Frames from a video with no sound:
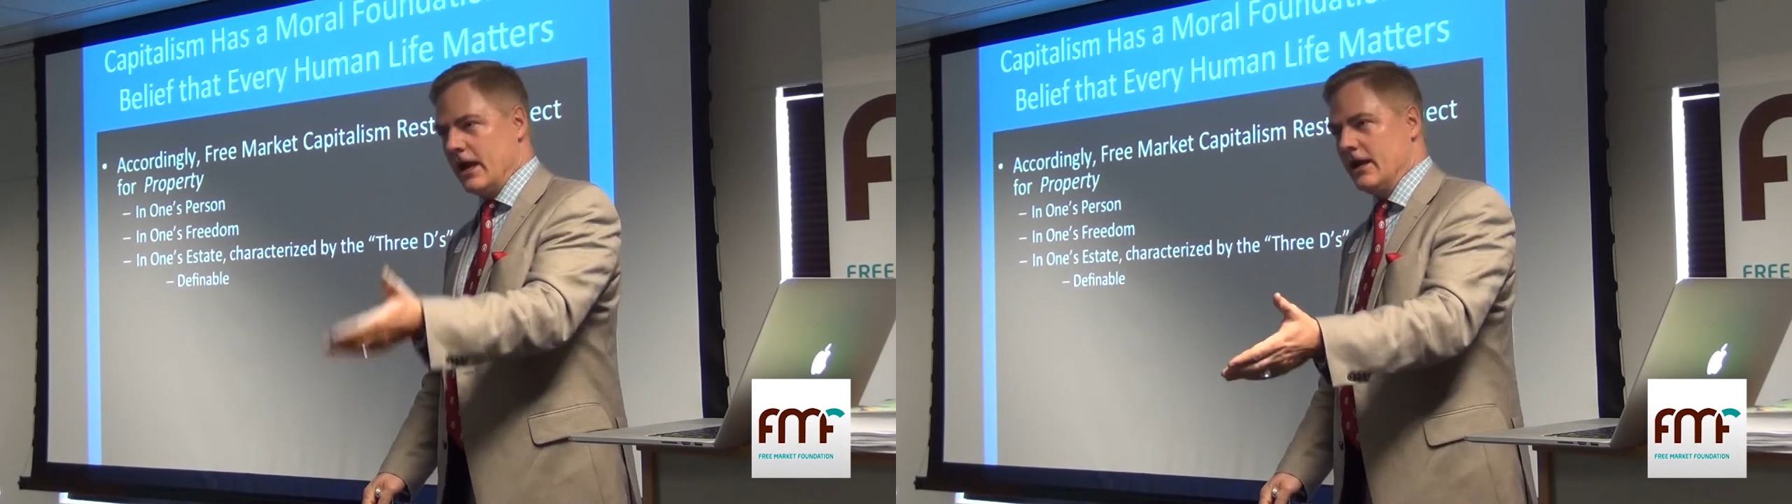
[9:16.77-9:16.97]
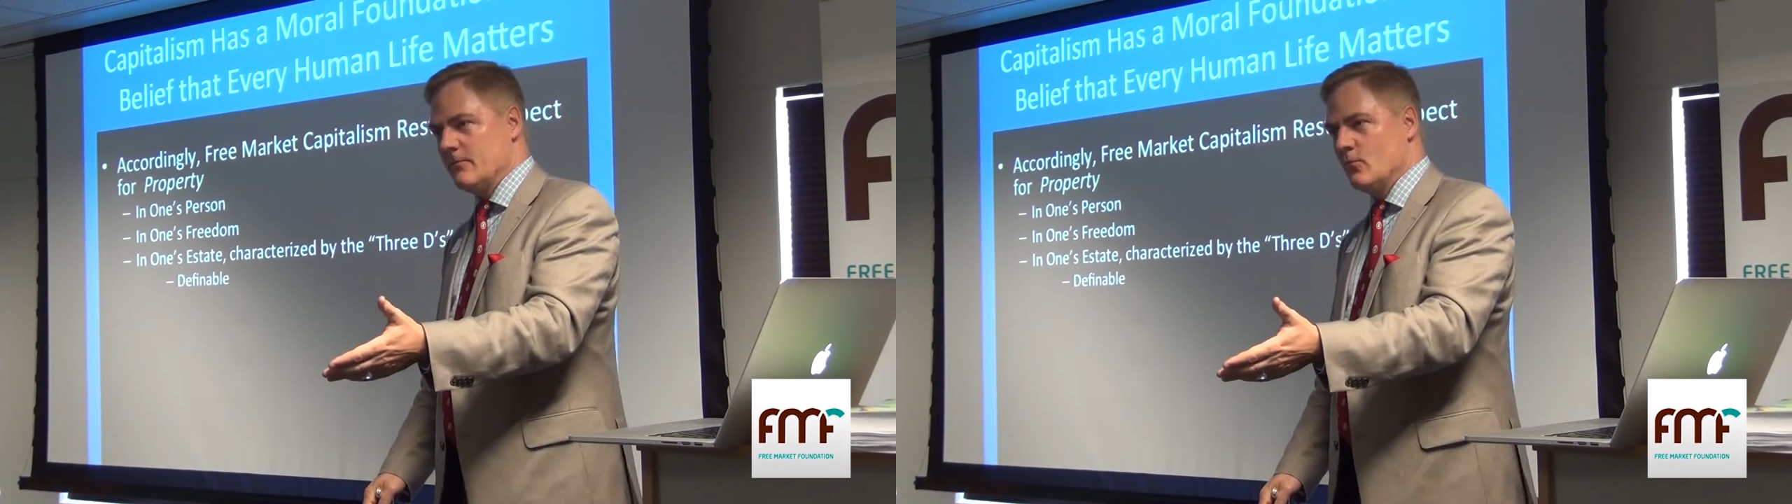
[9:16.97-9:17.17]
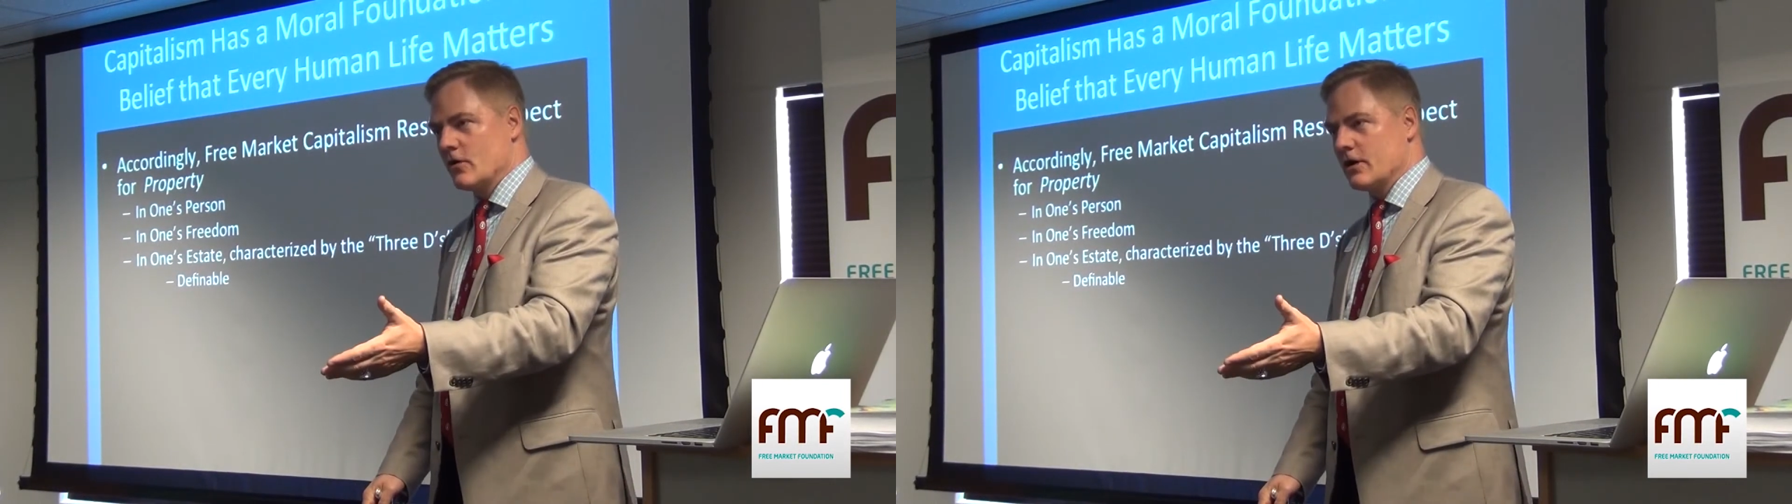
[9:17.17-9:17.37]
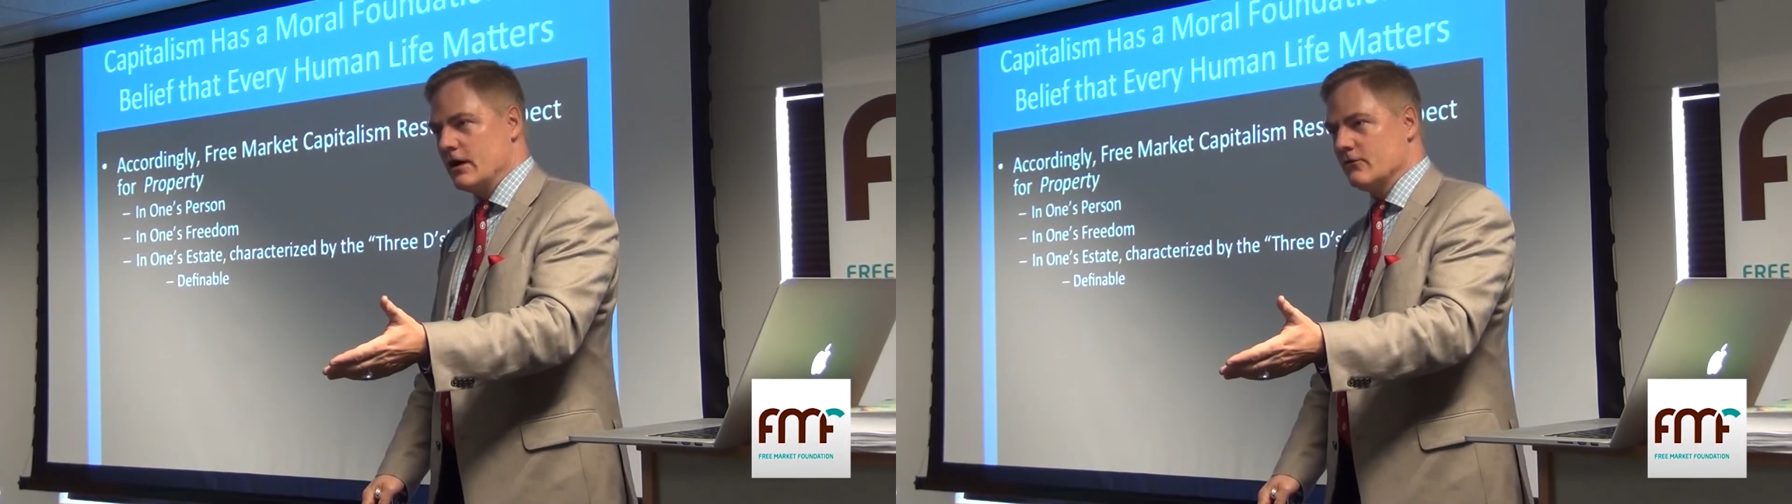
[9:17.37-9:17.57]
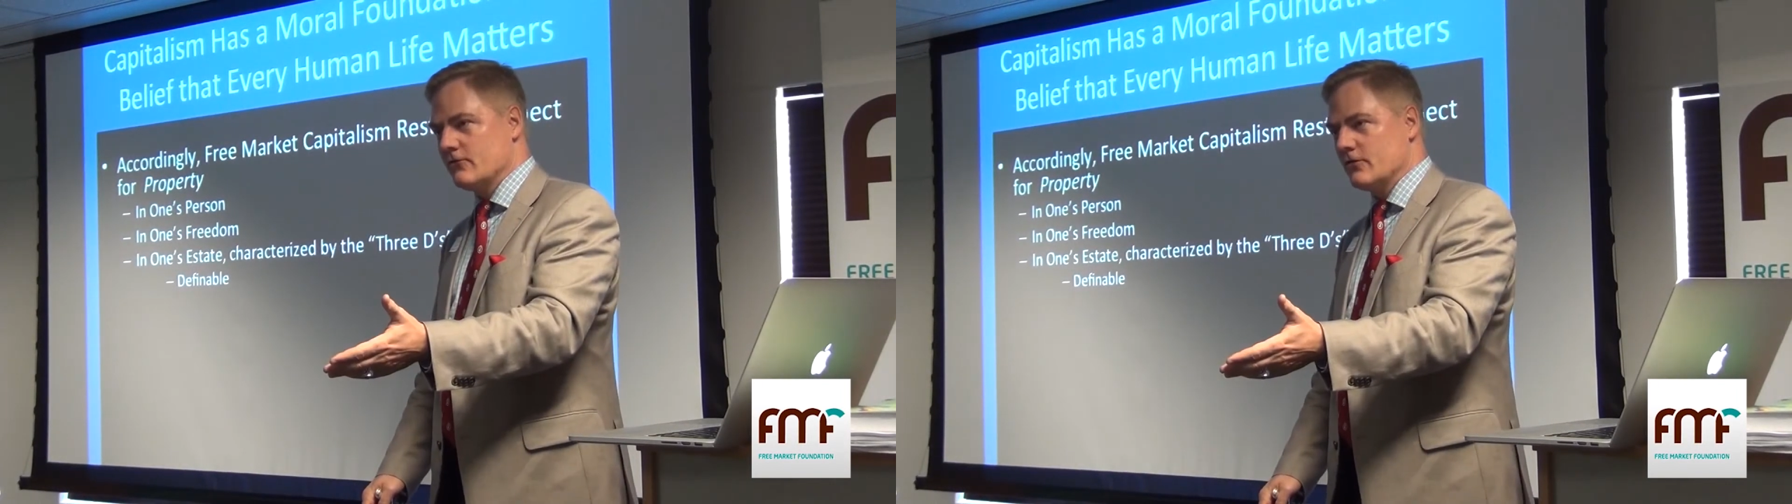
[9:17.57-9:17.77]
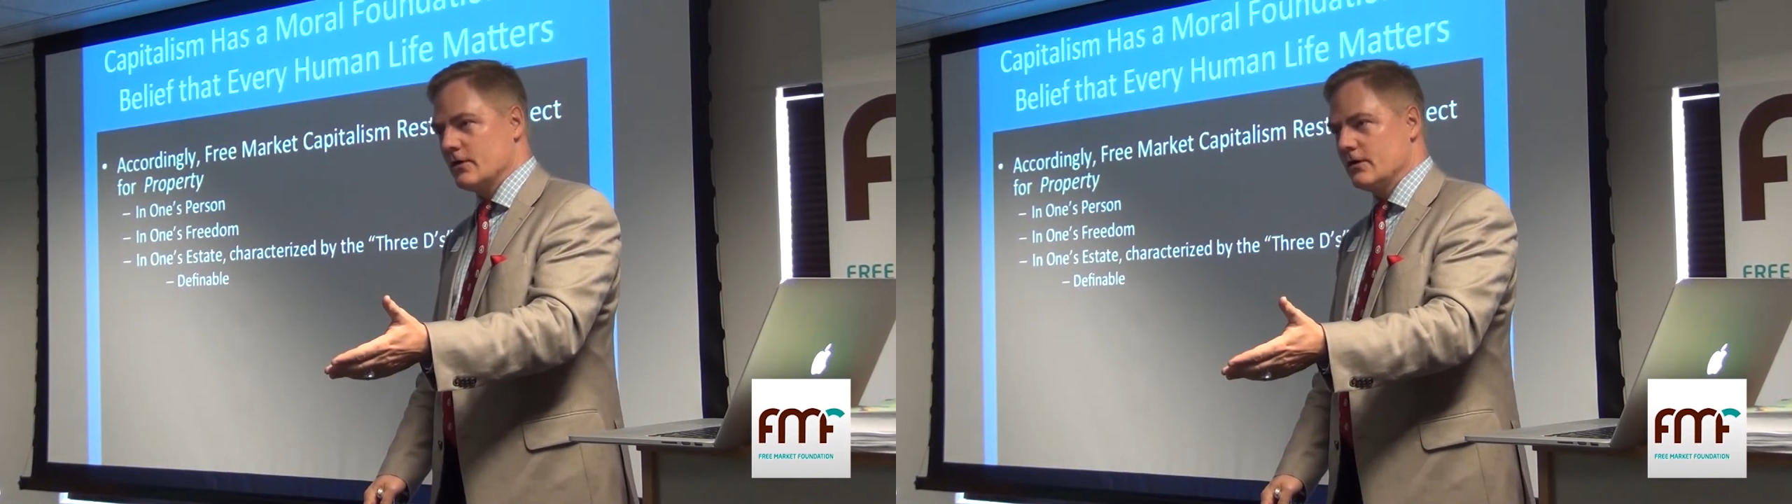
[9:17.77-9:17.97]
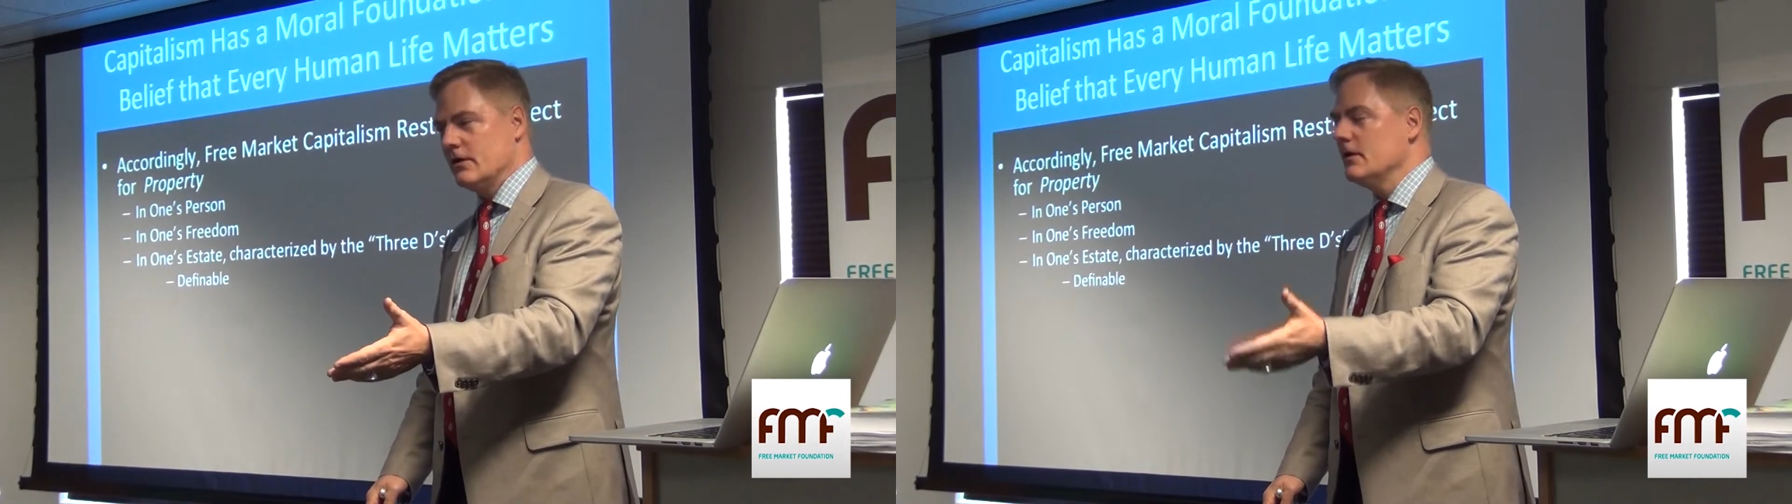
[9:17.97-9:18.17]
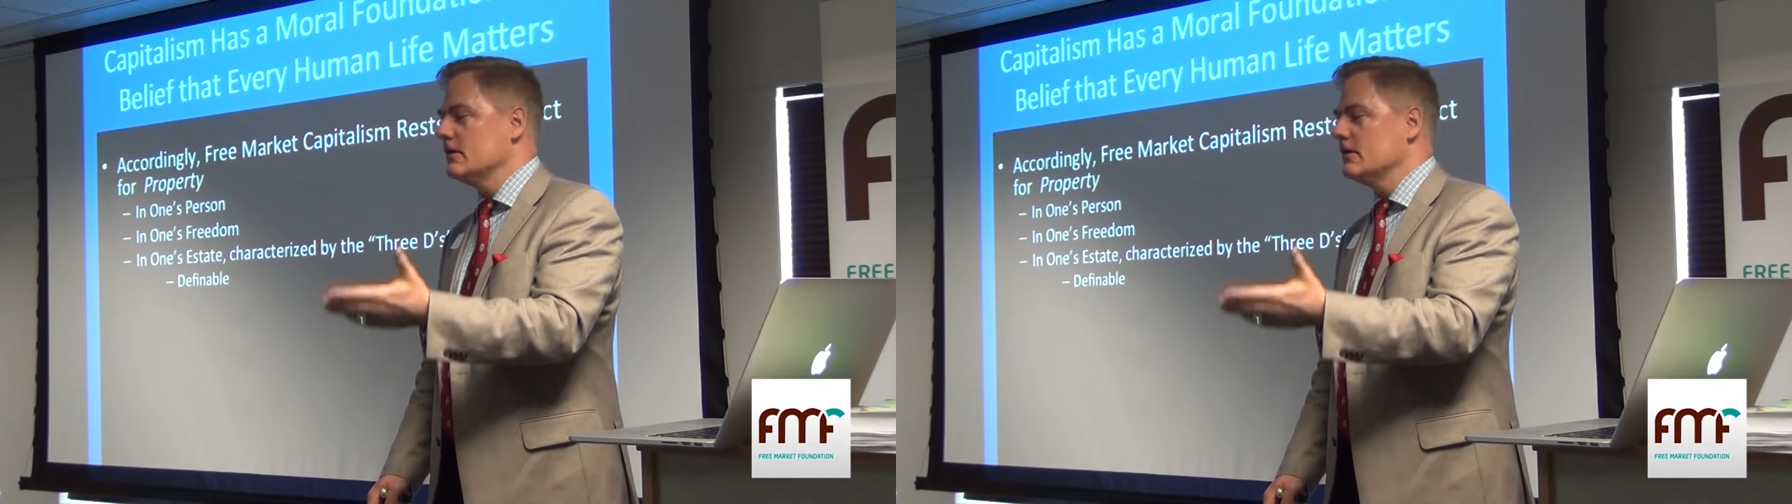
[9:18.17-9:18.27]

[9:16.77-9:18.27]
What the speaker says: adding more cows to it.